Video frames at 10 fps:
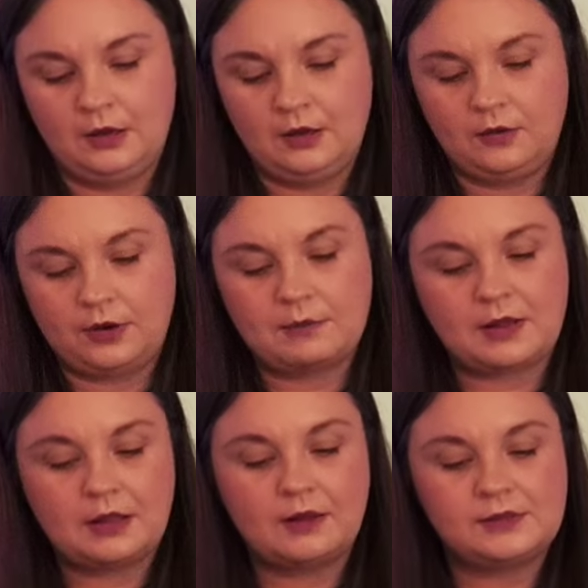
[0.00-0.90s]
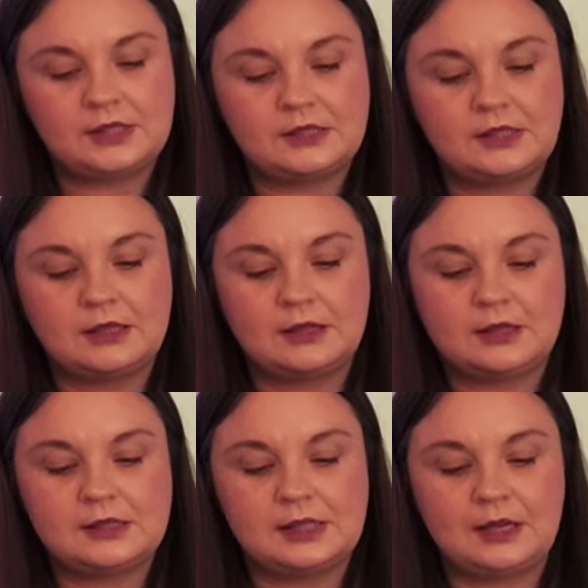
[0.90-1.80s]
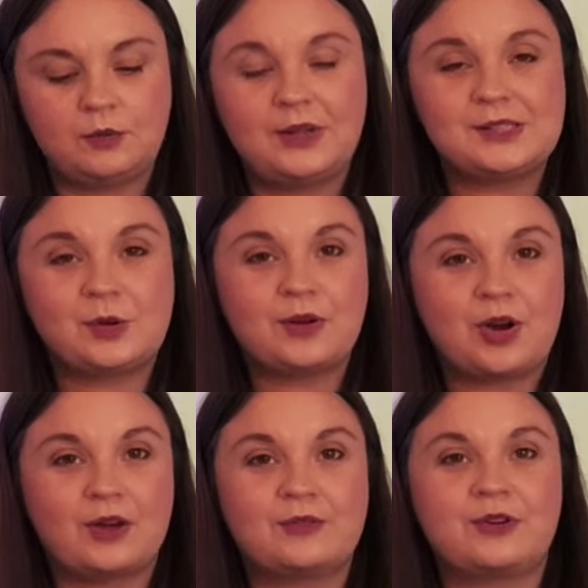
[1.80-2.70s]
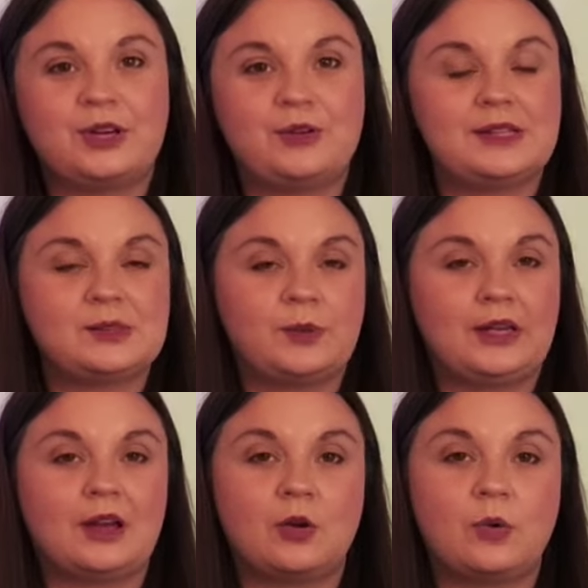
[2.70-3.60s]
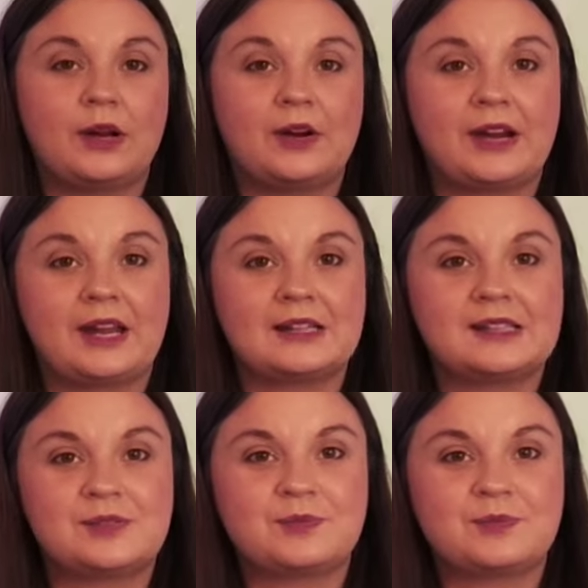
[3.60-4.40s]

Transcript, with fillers: All right, my loves, let's take a look and see what's going on for you this week, Aquarius.